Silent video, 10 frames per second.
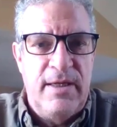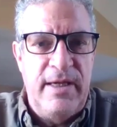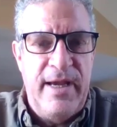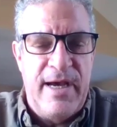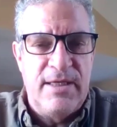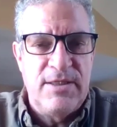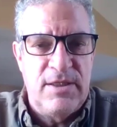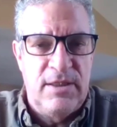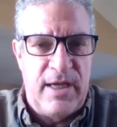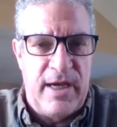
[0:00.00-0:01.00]
He
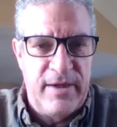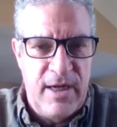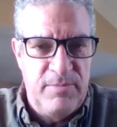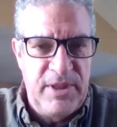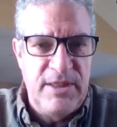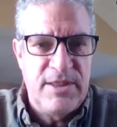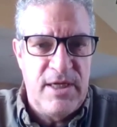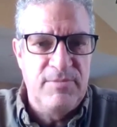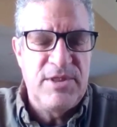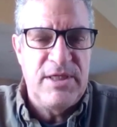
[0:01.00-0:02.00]
has a lot of companies
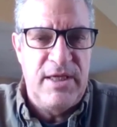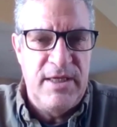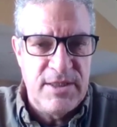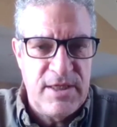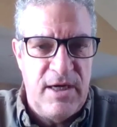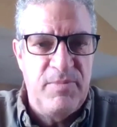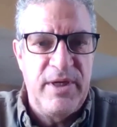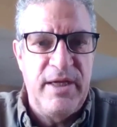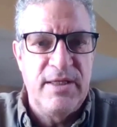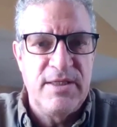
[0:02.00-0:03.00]
come to his
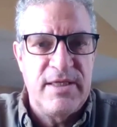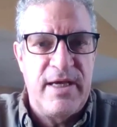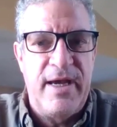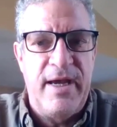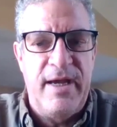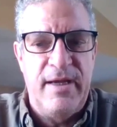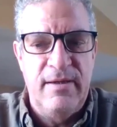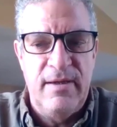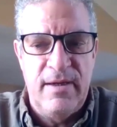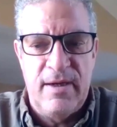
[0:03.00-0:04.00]
company and
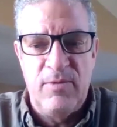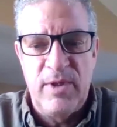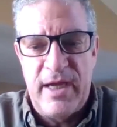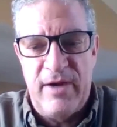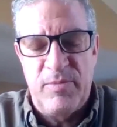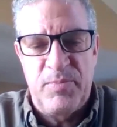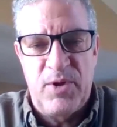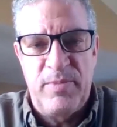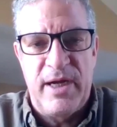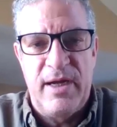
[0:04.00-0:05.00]
say, I want to have
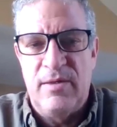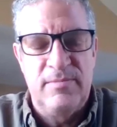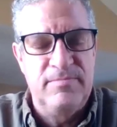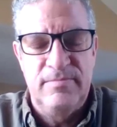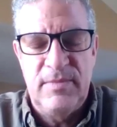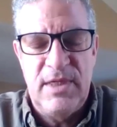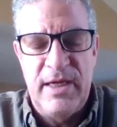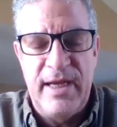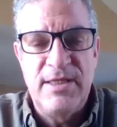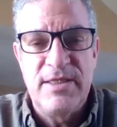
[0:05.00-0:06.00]

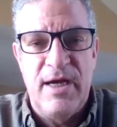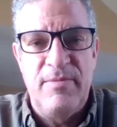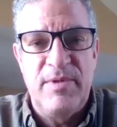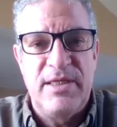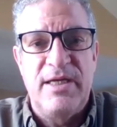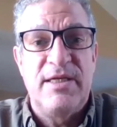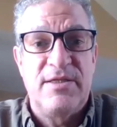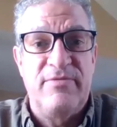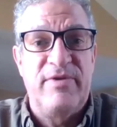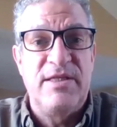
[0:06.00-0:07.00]
an enzyme, a
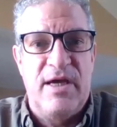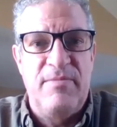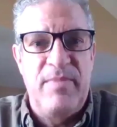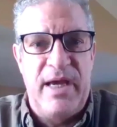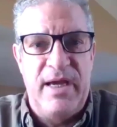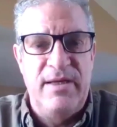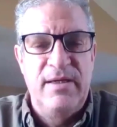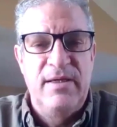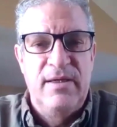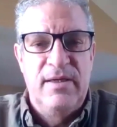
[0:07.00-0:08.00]
digestive enzyme made.
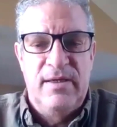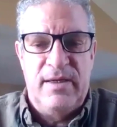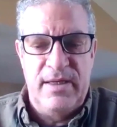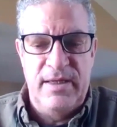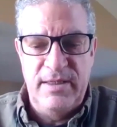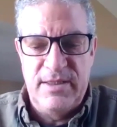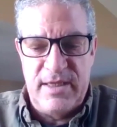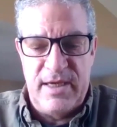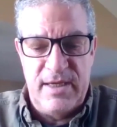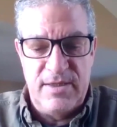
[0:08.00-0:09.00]
And he
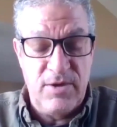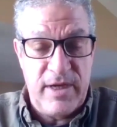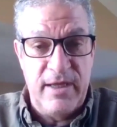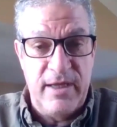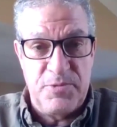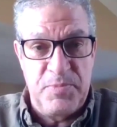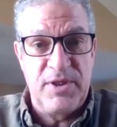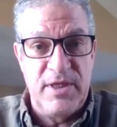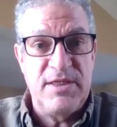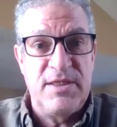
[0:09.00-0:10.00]
says, okay, let's
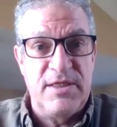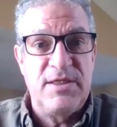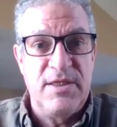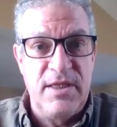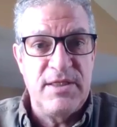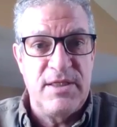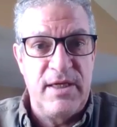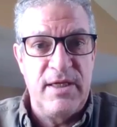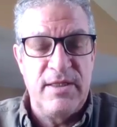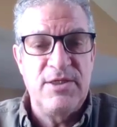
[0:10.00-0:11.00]
put this, and this
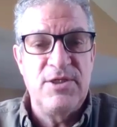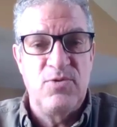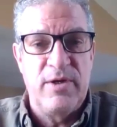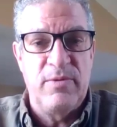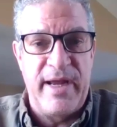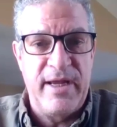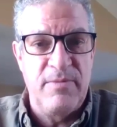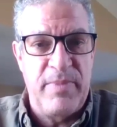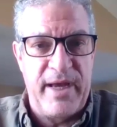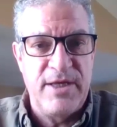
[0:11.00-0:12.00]
in it. This is what'll make
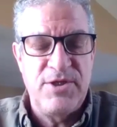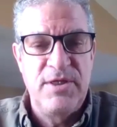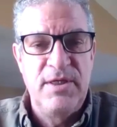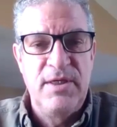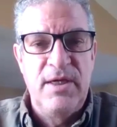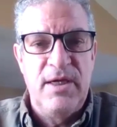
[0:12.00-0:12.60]
it best.